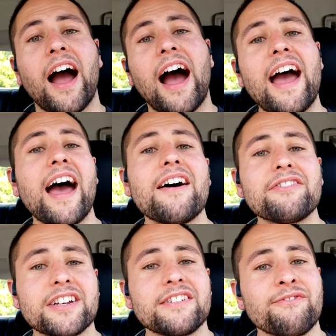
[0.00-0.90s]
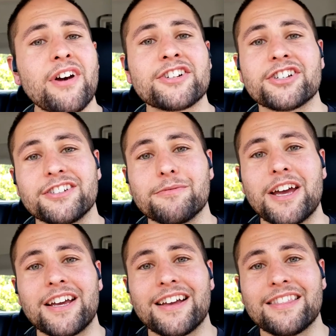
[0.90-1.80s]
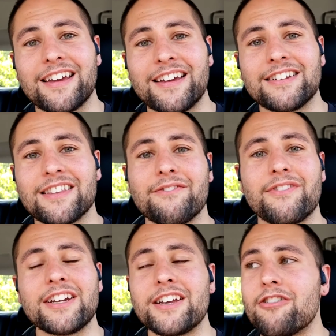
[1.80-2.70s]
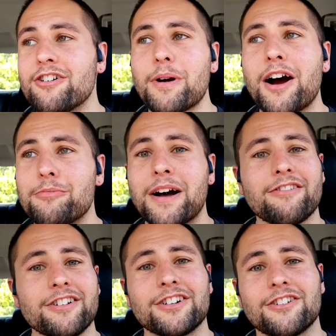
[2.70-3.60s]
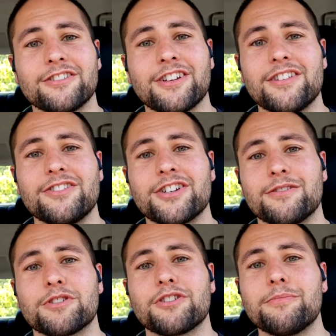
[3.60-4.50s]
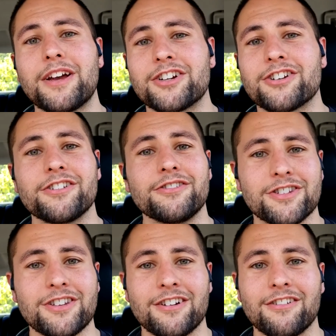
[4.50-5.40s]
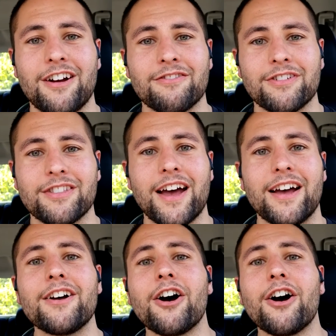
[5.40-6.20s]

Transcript: I have a confession to make at the end of the video about my return to the gym, so make sure you stick around for that.